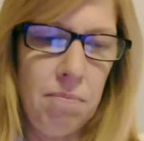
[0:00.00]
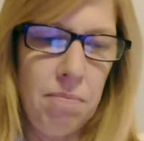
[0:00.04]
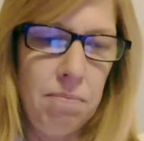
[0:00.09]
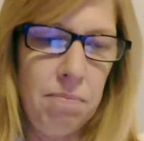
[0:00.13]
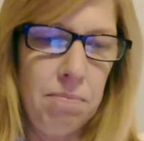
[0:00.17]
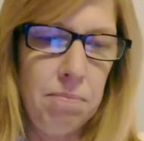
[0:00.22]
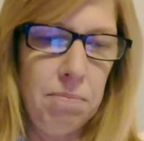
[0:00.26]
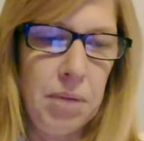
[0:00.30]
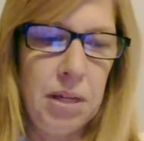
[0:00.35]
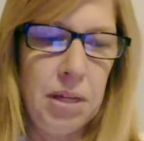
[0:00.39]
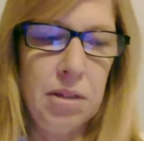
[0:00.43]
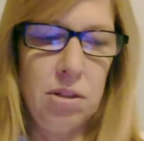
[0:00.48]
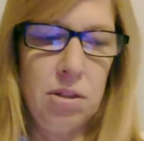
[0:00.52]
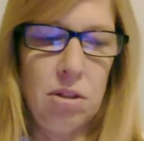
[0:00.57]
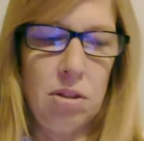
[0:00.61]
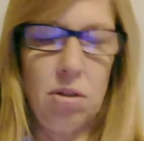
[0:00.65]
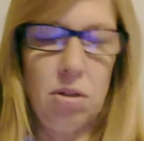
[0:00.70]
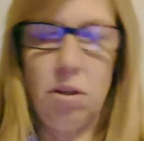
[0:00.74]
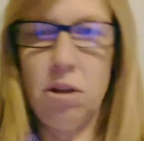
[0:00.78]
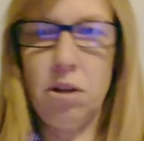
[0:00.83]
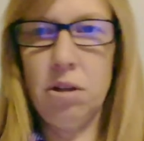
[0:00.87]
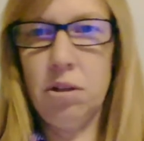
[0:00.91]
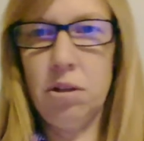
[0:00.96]
because
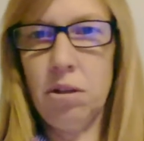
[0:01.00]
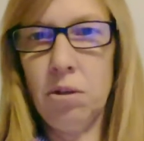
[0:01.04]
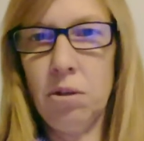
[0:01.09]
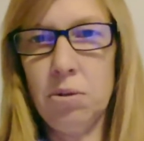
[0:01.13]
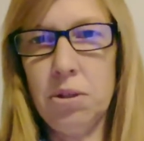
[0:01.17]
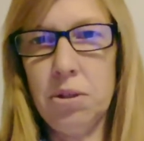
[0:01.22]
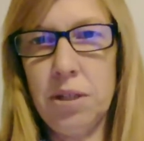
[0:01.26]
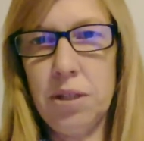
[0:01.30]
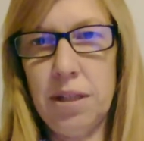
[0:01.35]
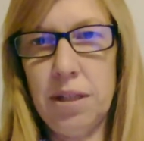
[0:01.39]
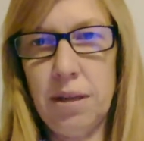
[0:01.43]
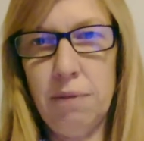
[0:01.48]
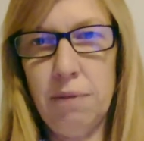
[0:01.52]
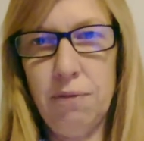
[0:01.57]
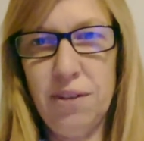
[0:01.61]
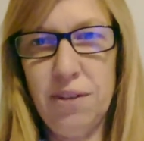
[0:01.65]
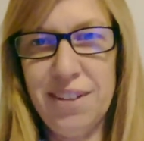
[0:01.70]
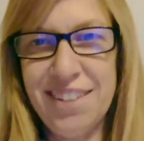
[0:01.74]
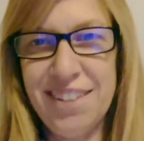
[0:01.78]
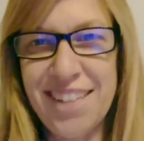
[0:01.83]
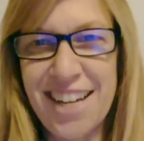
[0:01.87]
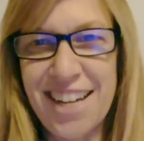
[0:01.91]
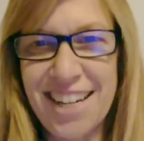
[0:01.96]
the lotion did
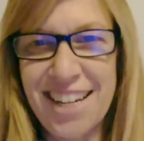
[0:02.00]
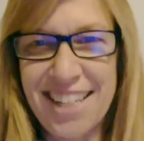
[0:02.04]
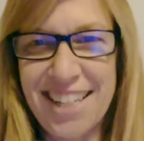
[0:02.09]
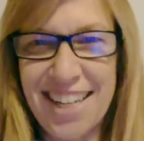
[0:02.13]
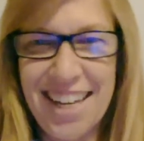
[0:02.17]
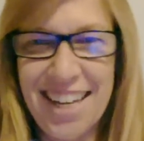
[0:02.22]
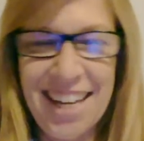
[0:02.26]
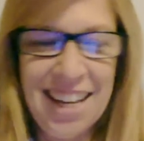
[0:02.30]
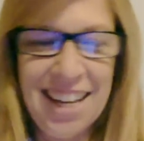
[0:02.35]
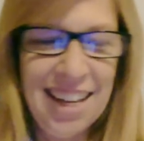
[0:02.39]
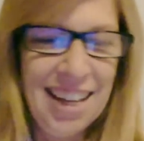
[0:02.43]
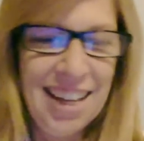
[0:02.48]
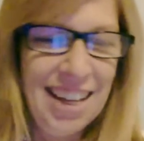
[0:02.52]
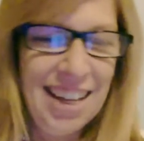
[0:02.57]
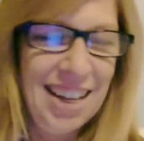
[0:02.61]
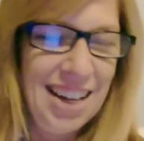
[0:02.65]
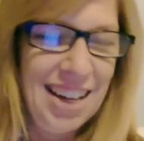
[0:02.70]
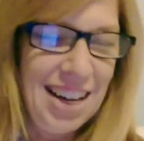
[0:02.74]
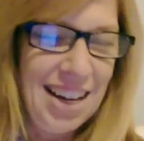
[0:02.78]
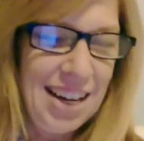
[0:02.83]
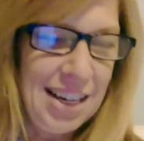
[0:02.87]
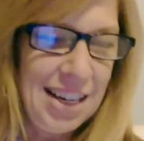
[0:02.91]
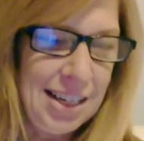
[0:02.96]
feel yucky.
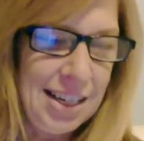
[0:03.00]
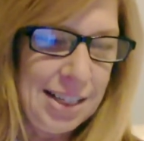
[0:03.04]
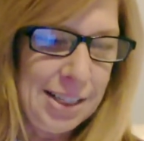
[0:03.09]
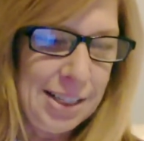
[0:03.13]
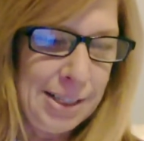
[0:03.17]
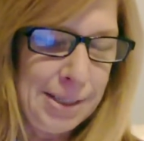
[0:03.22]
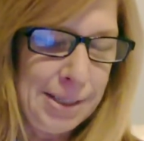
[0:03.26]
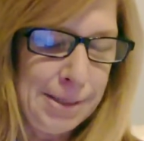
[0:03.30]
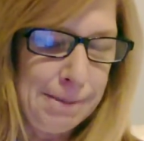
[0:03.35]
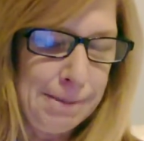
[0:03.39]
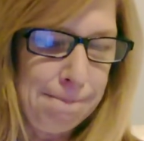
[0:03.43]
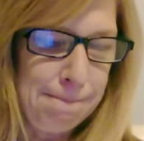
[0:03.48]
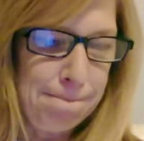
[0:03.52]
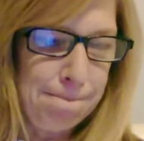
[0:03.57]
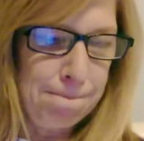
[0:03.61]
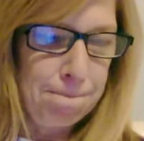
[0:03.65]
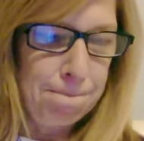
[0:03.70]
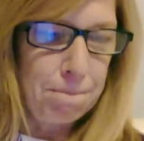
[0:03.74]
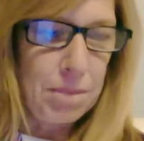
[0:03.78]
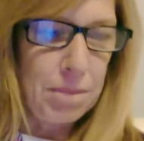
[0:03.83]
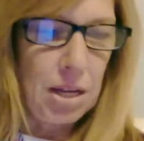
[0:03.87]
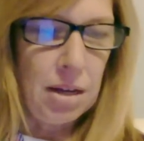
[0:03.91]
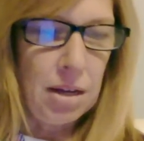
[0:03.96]
Um,
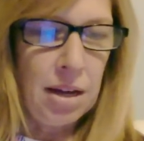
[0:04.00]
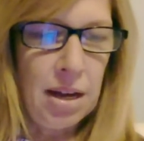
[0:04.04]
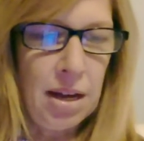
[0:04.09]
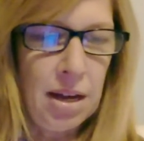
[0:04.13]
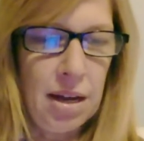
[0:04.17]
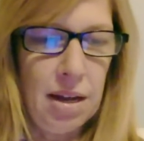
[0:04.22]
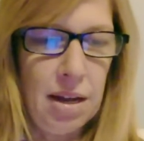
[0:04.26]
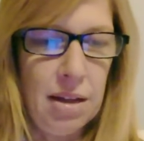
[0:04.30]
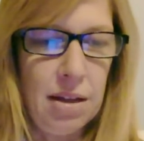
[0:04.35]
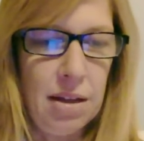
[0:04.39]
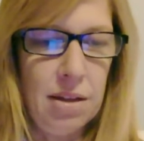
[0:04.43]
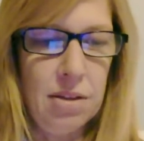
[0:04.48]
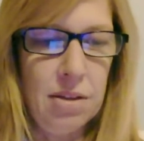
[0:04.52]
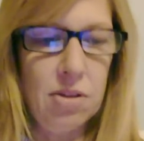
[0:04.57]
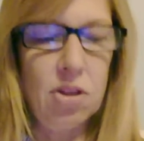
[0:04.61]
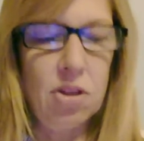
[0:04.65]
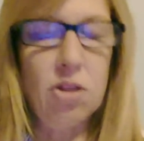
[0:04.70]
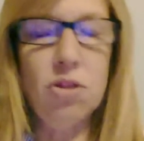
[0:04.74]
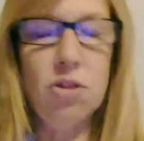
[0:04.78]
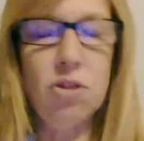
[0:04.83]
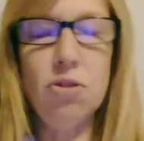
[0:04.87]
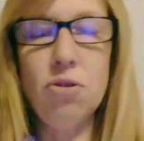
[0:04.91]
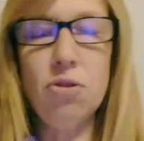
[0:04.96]
and
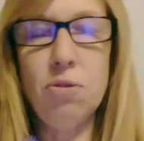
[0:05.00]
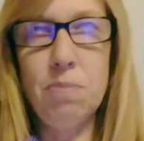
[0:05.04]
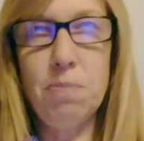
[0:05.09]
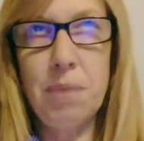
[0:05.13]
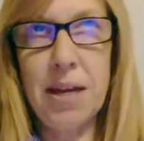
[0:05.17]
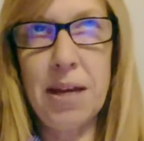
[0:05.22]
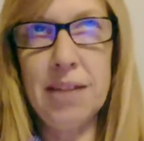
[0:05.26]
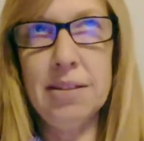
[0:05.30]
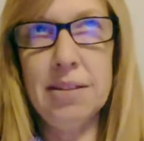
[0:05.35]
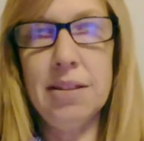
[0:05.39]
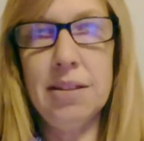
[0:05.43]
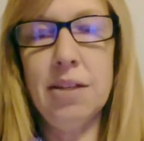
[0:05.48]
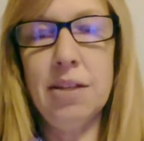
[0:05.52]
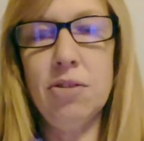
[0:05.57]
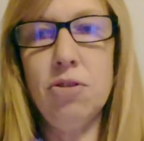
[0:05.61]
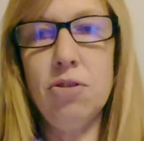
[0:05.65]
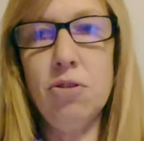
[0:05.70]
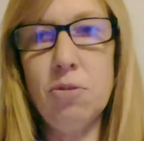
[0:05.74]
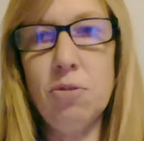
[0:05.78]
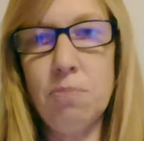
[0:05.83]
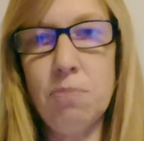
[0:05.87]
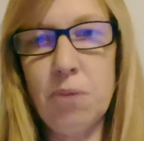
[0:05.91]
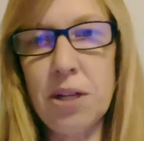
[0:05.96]
the toothpaste and
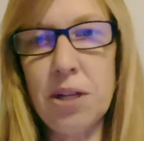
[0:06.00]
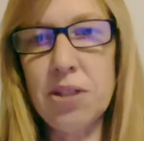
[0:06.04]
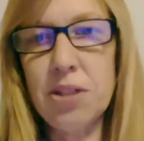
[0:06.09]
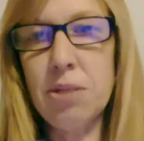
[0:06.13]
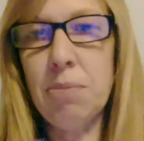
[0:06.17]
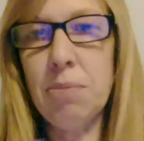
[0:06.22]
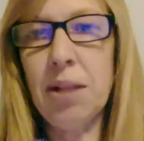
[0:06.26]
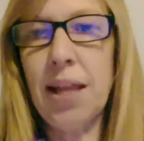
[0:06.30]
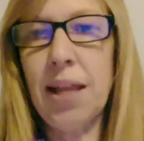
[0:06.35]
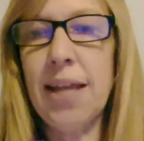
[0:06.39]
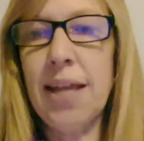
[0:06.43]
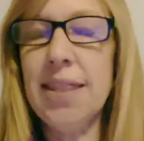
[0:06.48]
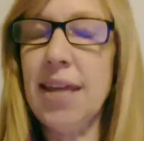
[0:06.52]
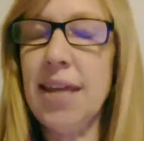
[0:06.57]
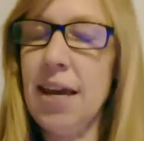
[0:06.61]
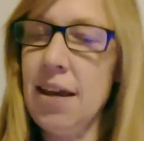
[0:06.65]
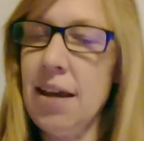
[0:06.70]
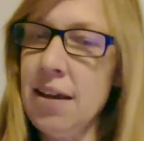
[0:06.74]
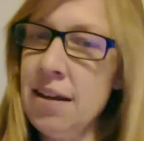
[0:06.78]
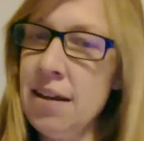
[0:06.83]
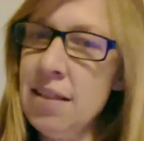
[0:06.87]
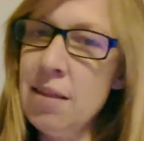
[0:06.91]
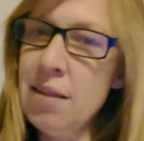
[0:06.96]
toothbrush, I'm glad they
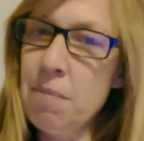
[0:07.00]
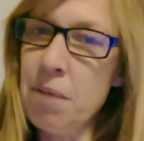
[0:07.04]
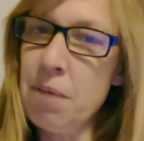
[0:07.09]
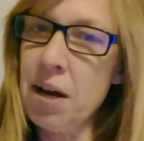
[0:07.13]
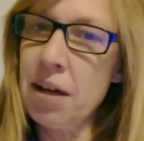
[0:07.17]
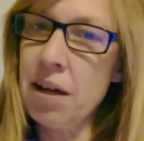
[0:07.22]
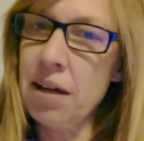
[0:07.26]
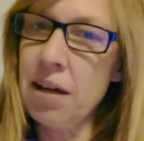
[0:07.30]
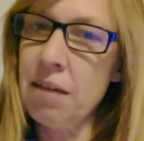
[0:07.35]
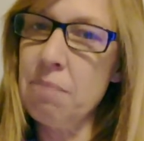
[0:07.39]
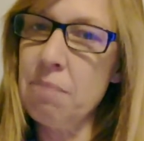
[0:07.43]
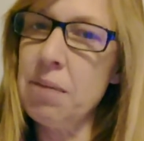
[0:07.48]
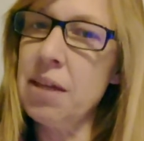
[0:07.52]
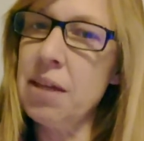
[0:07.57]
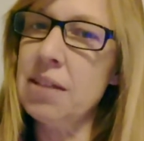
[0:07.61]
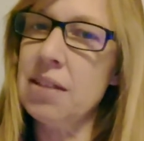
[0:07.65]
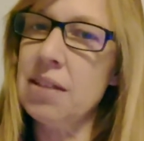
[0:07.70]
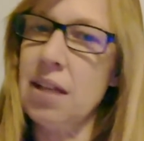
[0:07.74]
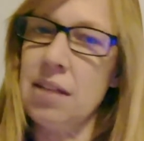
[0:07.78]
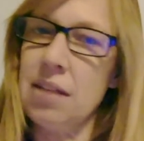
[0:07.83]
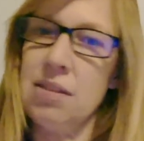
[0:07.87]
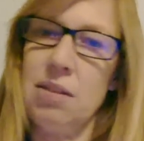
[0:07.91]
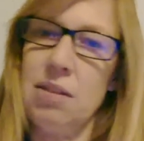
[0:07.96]
hid in the bucket because
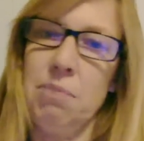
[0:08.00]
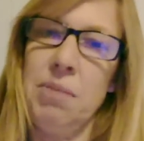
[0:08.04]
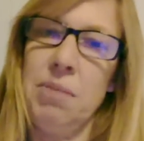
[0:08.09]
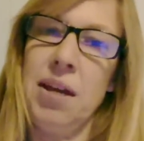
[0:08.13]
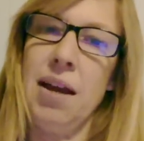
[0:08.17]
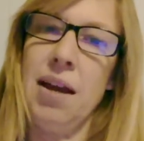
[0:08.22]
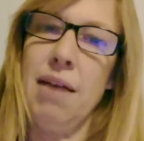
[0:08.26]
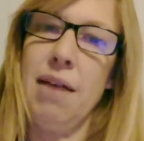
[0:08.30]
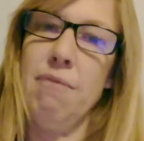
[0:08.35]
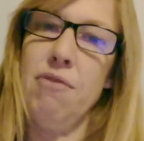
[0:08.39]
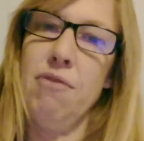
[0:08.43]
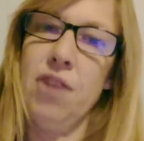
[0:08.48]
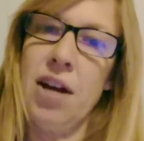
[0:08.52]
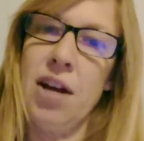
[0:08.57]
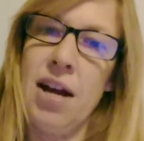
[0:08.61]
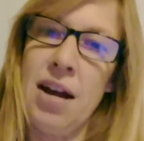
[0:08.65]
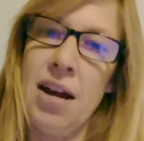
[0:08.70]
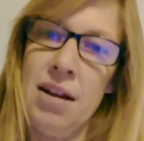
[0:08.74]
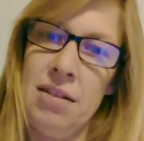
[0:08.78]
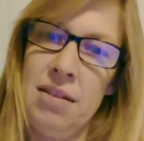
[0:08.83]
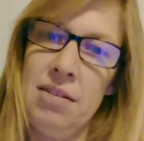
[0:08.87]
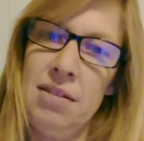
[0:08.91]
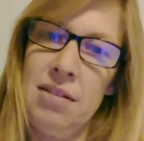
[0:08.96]
that's something I
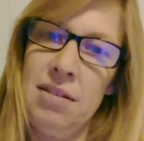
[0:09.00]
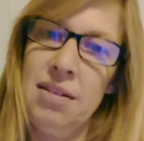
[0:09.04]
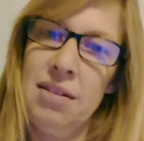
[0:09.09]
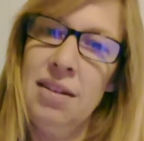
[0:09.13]
forgot.